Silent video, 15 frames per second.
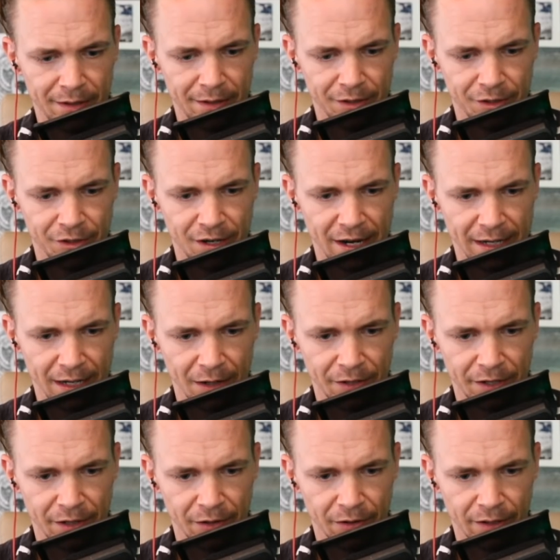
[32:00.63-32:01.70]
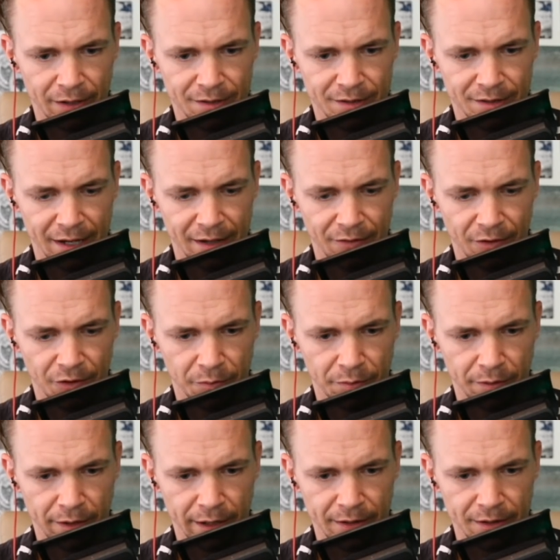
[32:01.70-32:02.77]
shakeout here instead of the
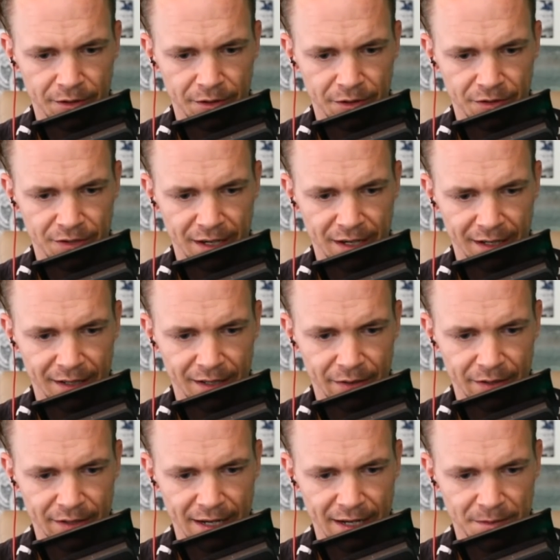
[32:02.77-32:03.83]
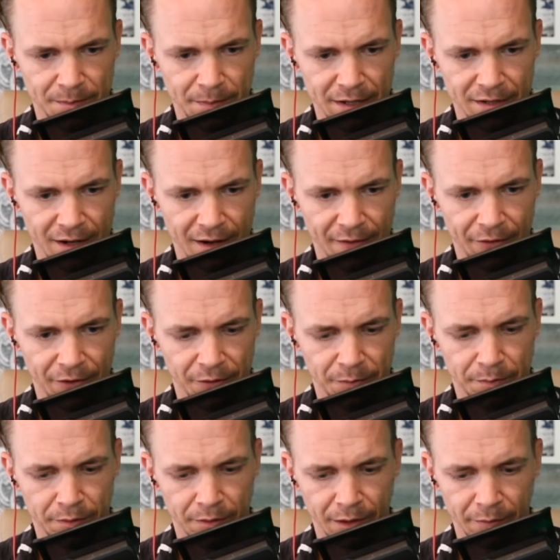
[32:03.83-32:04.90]
spring, and these are your secondary tests based off this
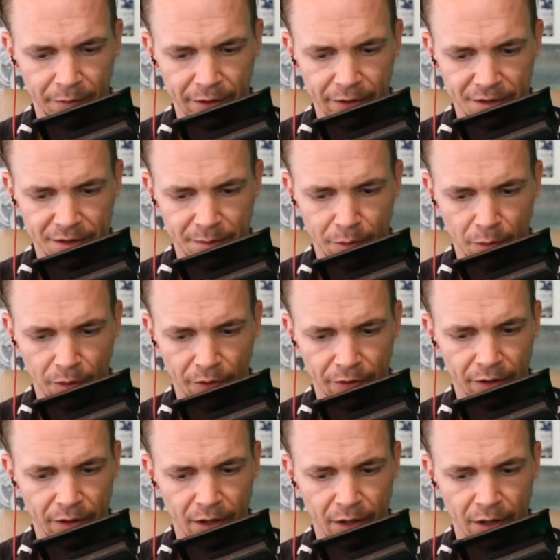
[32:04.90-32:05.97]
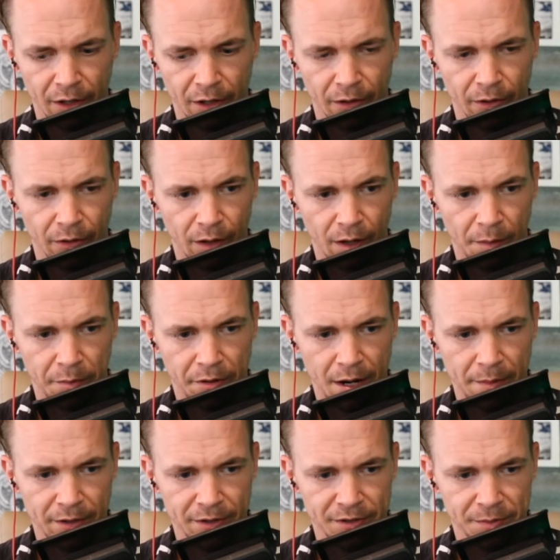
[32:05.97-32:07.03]
preliminary support or
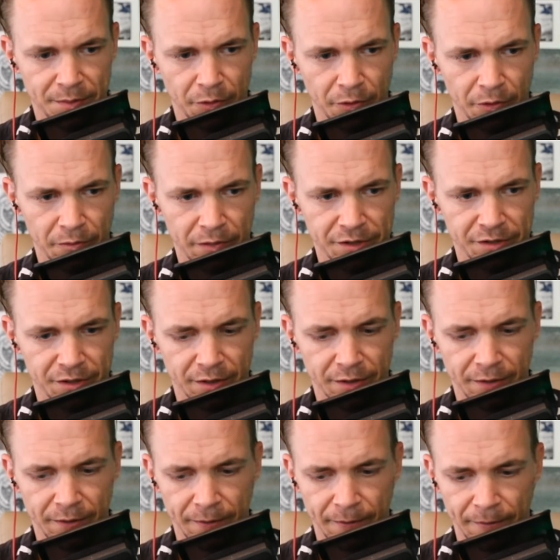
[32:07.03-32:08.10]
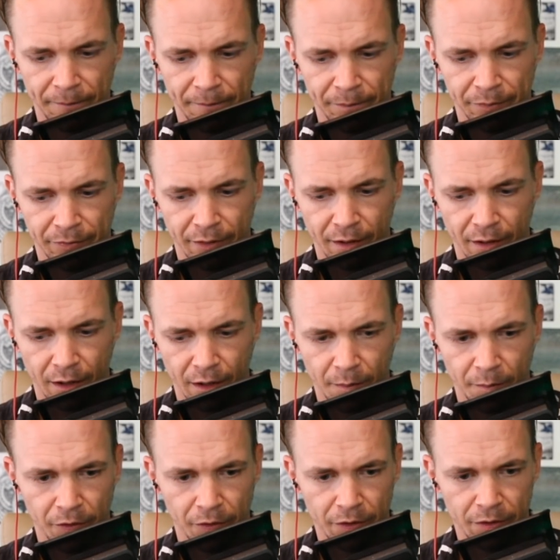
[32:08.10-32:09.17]
primary support region.
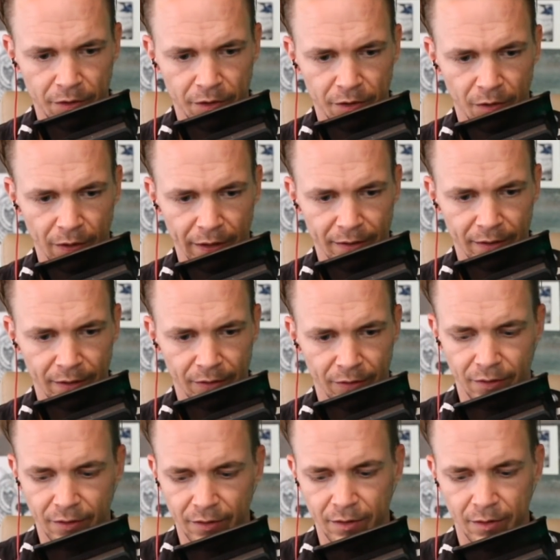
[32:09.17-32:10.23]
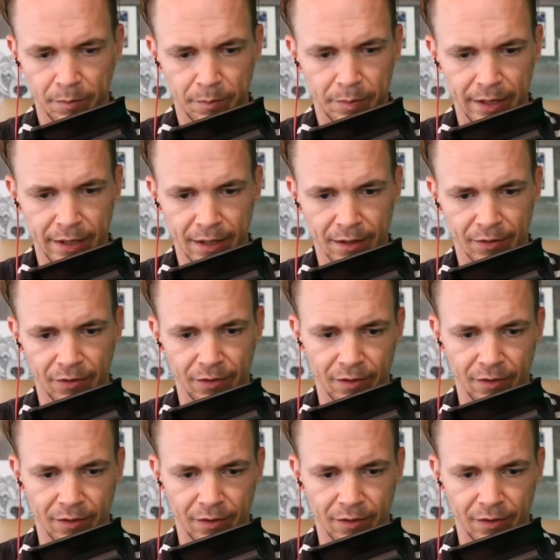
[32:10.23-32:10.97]
So you'd go like this, PS.